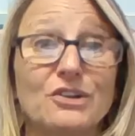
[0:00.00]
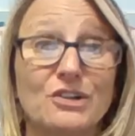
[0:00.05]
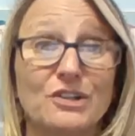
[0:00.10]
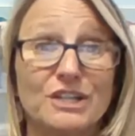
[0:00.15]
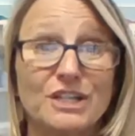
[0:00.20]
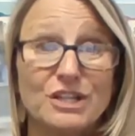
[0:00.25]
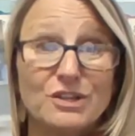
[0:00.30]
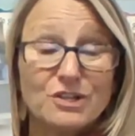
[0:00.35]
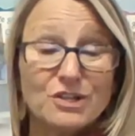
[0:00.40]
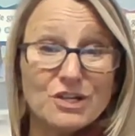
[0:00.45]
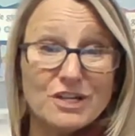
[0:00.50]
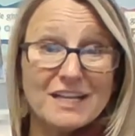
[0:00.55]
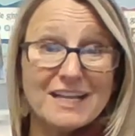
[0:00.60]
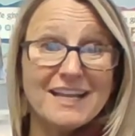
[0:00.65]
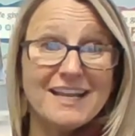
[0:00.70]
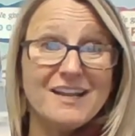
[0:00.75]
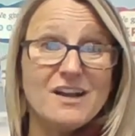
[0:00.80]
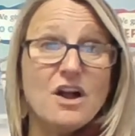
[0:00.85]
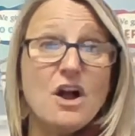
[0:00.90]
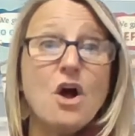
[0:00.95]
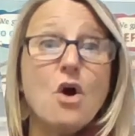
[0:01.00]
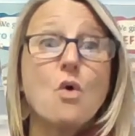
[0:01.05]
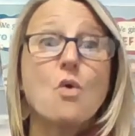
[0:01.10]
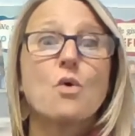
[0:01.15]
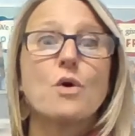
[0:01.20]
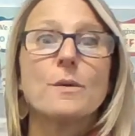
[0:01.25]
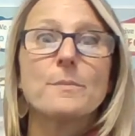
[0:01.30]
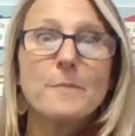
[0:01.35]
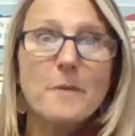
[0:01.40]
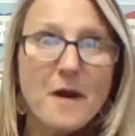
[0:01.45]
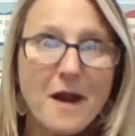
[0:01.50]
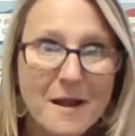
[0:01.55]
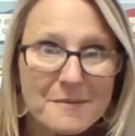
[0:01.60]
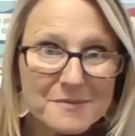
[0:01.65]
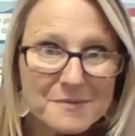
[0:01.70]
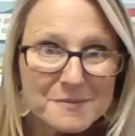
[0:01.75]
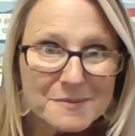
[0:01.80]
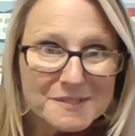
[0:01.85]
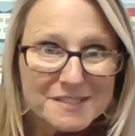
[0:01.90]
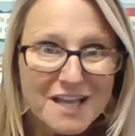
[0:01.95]
early learning, or
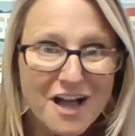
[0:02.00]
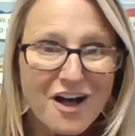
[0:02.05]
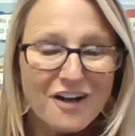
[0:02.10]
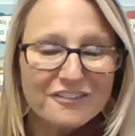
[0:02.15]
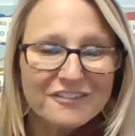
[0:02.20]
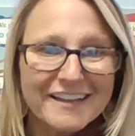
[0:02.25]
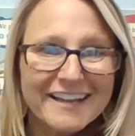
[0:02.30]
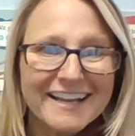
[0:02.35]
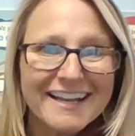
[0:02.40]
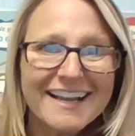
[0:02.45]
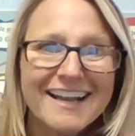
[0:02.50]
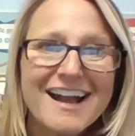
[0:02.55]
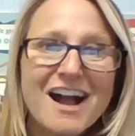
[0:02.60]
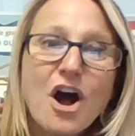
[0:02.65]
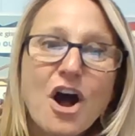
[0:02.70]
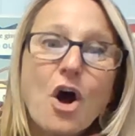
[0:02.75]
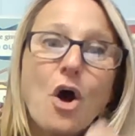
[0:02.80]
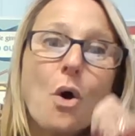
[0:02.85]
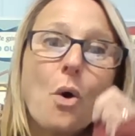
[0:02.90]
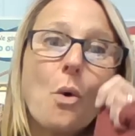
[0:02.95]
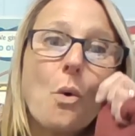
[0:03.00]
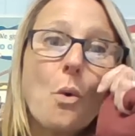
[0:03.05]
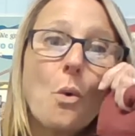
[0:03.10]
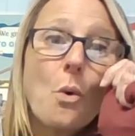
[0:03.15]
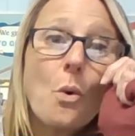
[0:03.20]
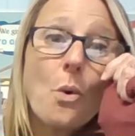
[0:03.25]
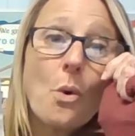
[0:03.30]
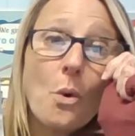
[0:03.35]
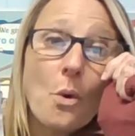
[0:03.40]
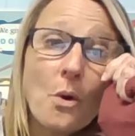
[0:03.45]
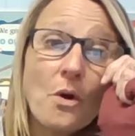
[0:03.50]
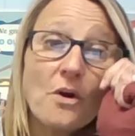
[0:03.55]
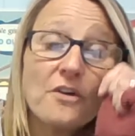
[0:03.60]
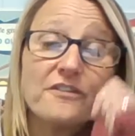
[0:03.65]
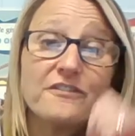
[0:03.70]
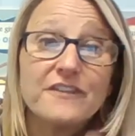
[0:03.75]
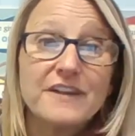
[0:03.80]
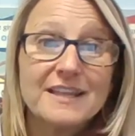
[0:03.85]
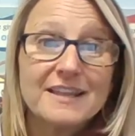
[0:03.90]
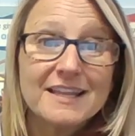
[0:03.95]
problem solving or
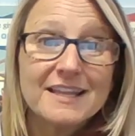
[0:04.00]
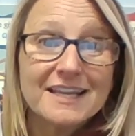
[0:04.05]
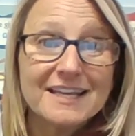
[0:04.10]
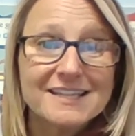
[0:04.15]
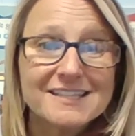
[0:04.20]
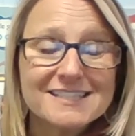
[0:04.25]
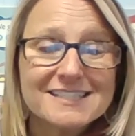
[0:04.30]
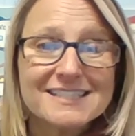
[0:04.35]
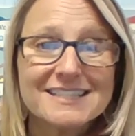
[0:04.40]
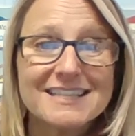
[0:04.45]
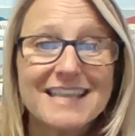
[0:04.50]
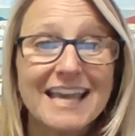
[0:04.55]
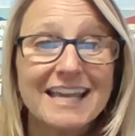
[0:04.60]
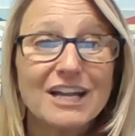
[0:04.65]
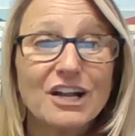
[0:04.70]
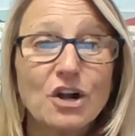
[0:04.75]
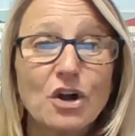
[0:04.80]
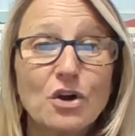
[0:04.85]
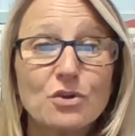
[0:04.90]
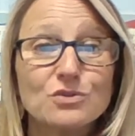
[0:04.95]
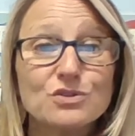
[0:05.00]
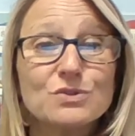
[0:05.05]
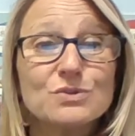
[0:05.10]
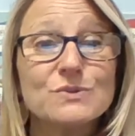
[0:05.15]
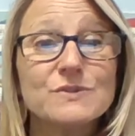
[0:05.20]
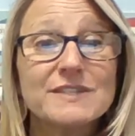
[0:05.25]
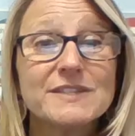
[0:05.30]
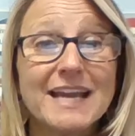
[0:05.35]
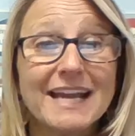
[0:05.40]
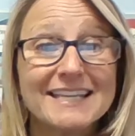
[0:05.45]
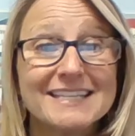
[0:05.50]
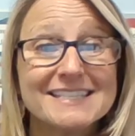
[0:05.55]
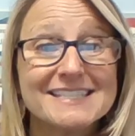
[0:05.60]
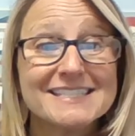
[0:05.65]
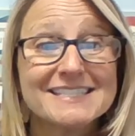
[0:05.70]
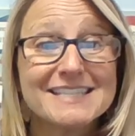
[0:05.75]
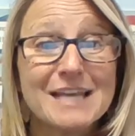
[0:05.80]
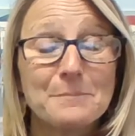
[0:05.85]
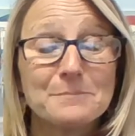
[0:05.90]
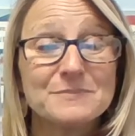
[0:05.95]
feelings, they can go to
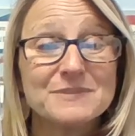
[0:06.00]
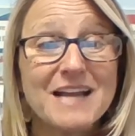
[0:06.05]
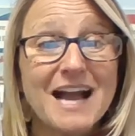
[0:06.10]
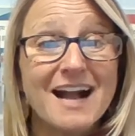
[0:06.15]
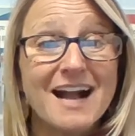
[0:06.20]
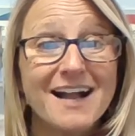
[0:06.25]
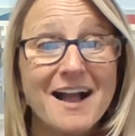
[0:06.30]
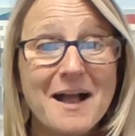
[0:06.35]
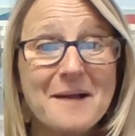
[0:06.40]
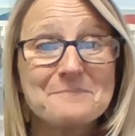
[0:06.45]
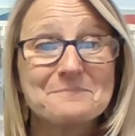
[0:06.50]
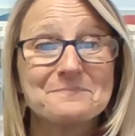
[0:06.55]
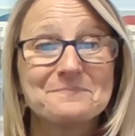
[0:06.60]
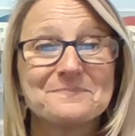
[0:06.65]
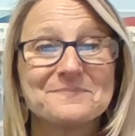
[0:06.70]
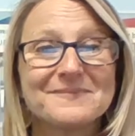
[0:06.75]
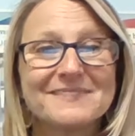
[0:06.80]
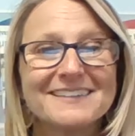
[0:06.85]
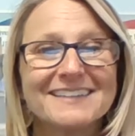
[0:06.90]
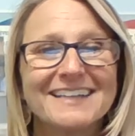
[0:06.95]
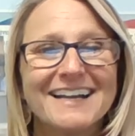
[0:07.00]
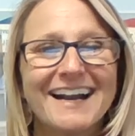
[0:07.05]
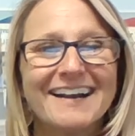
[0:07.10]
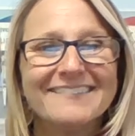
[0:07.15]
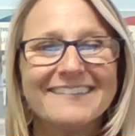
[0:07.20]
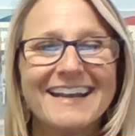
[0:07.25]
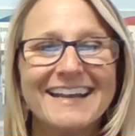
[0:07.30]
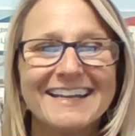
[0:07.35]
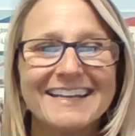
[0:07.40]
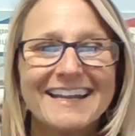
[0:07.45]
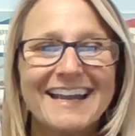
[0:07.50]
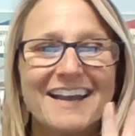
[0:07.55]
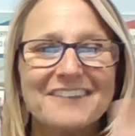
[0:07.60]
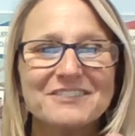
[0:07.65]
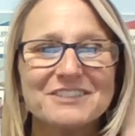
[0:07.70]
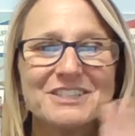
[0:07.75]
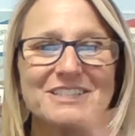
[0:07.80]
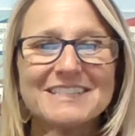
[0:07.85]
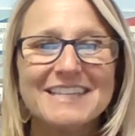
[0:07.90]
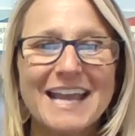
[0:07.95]
secondstep.com. All right,
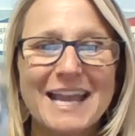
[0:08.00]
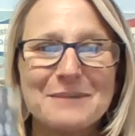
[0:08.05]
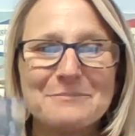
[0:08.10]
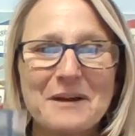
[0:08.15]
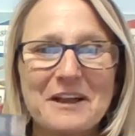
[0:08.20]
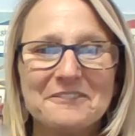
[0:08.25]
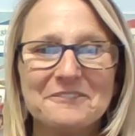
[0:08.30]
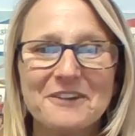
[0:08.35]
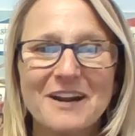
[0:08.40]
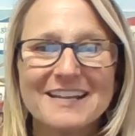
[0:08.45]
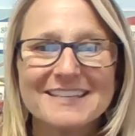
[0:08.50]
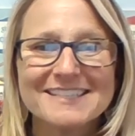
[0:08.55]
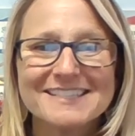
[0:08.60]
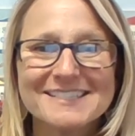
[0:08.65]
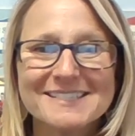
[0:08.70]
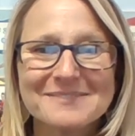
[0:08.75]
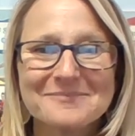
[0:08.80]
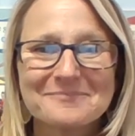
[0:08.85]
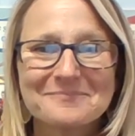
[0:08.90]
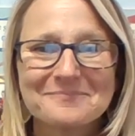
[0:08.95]
have a good day. Bye, friends.